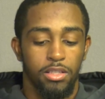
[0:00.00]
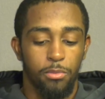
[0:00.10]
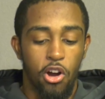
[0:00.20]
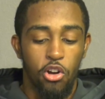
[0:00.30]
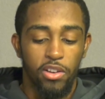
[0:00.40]

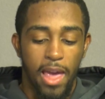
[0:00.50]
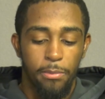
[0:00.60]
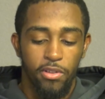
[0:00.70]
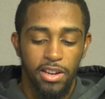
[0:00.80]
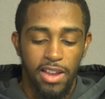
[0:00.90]
Tomorrow,
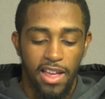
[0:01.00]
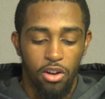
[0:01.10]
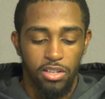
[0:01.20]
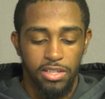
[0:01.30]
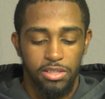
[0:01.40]
cabaret night
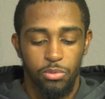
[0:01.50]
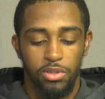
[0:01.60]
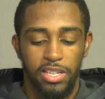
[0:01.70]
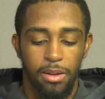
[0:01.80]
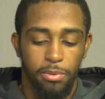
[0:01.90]
auditions
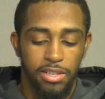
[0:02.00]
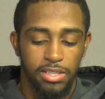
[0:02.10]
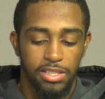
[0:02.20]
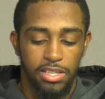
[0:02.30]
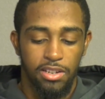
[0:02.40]
will take
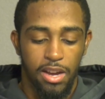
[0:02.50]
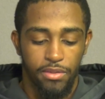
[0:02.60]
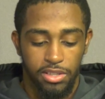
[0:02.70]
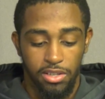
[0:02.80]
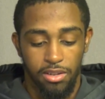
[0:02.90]
place in the senior
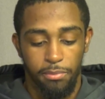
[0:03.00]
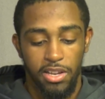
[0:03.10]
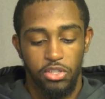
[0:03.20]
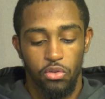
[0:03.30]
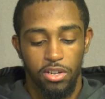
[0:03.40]
cafeteria.
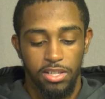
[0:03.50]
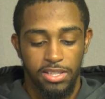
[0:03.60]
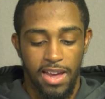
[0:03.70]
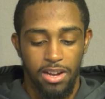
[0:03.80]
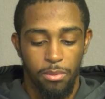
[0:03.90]
Make sure to
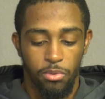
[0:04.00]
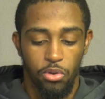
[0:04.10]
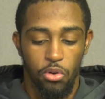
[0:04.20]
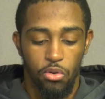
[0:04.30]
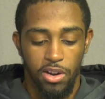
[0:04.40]
sign up on
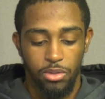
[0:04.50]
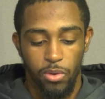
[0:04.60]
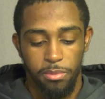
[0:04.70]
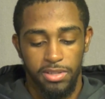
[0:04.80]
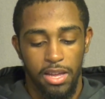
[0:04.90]
the Oakcrest
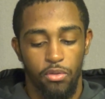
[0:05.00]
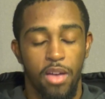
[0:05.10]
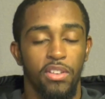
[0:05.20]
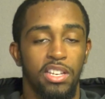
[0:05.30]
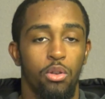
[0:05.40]
website. If you
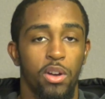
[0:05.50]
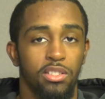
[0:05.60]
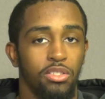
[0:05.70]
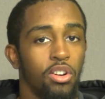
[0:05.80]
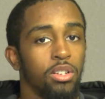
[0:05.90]
have any
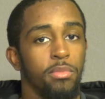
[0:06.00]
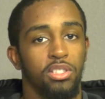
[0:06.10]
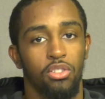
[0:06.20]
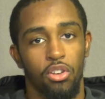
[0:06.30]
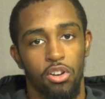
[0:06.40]
questions, talk to
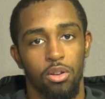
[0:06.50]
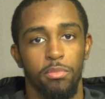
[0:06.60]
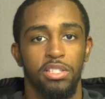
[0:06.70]
Mr. Clark or Ms.